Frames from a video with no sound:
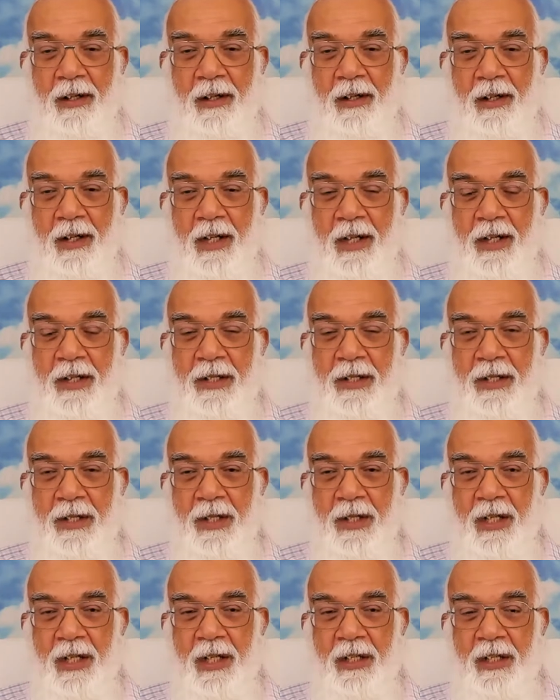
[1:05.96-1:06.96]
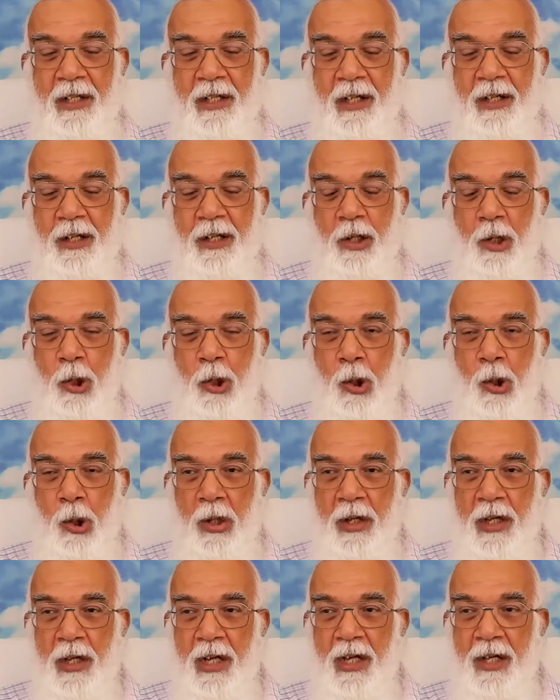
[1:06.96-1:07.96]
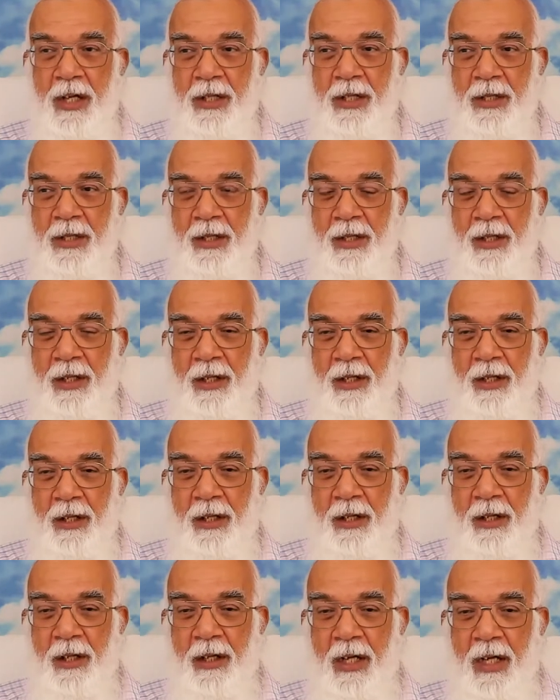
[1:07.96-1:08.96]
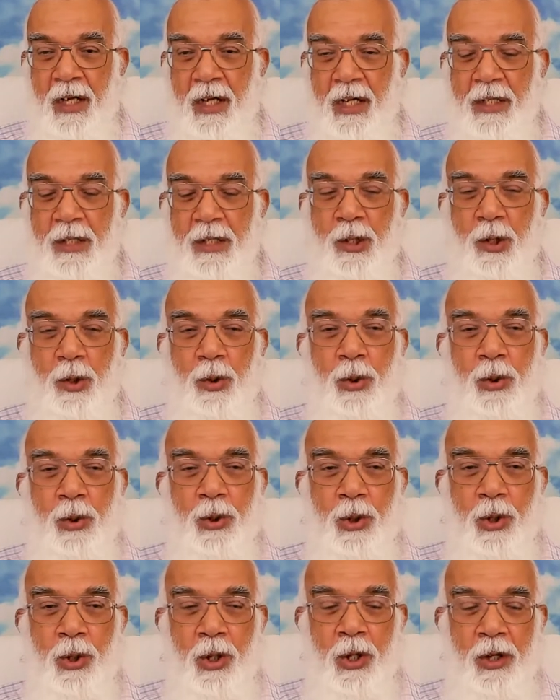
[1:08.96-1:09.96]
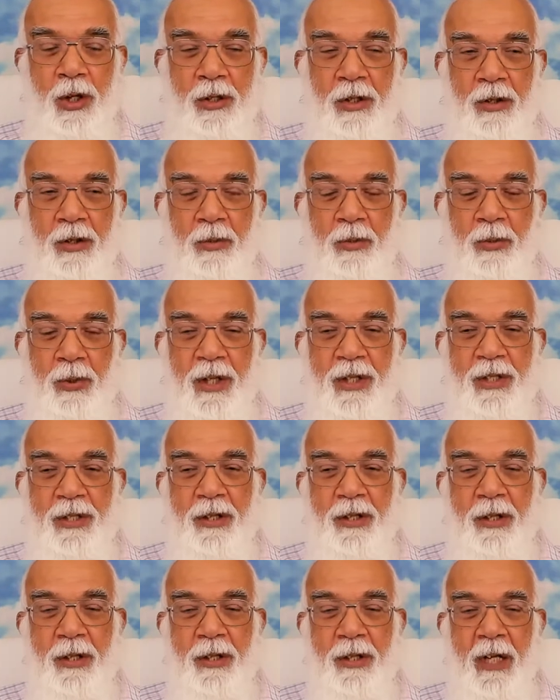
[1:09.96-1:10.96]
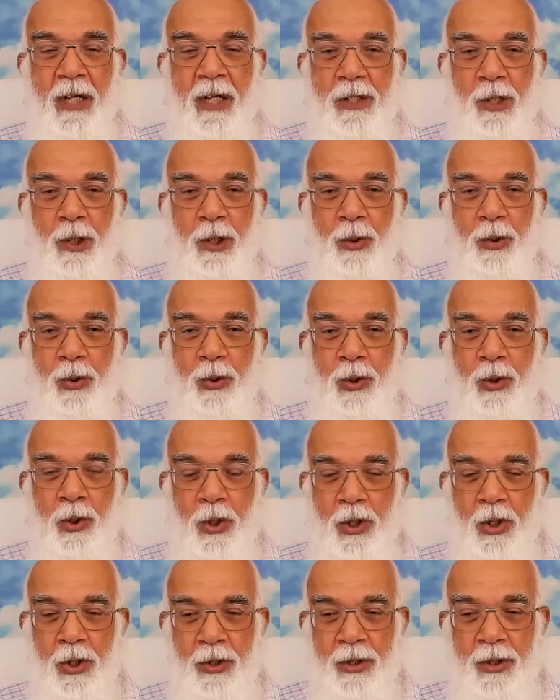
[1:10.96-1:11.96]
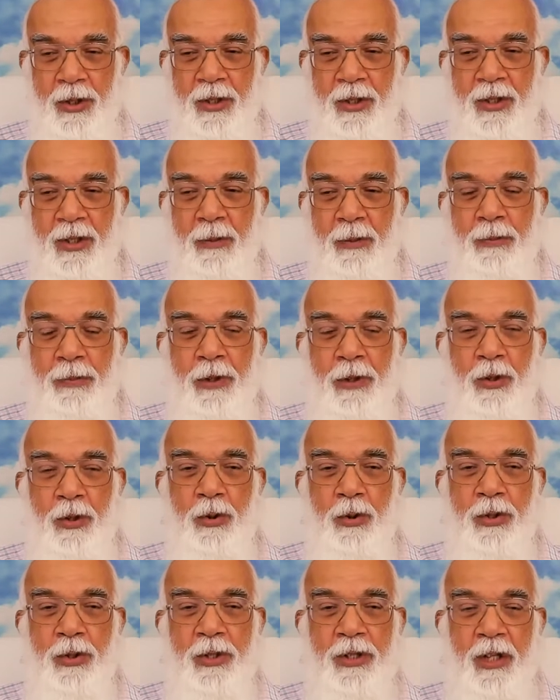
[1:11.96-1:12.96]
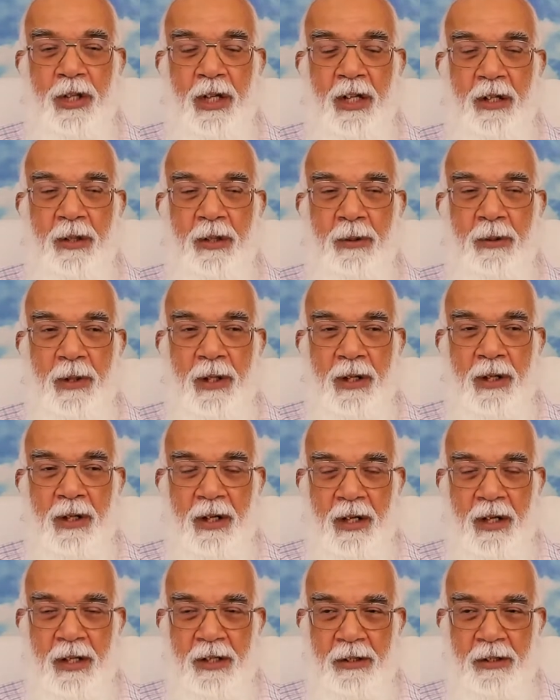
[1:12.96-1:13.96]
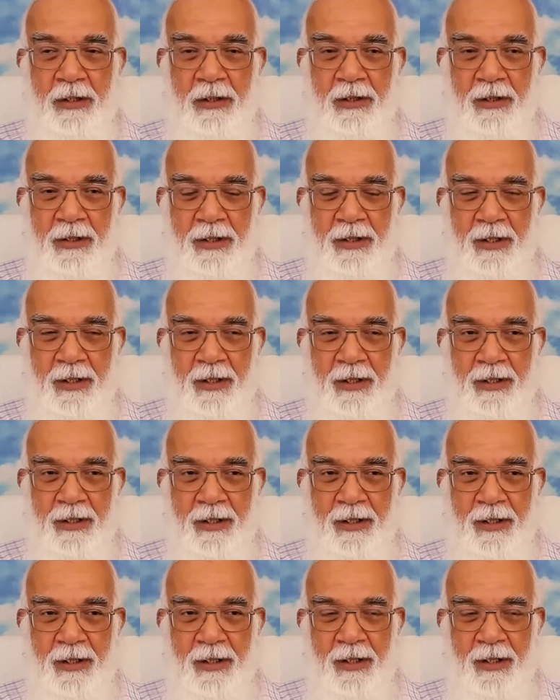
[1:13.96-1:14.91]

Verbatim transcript: and see that knowledge has no thought. The wisdom has no thought. It is a pure state of the consciousness.